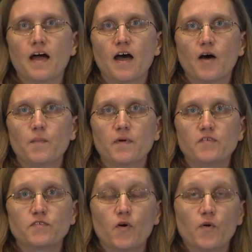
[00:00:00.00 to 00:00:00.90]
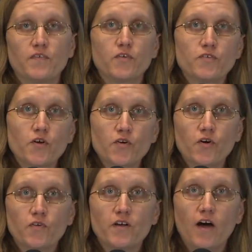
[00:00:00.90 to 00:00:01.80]
Um, so if there's no
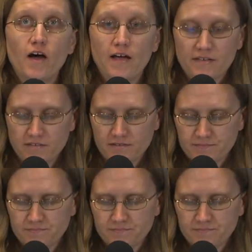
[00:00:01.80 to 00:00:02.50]
known cause,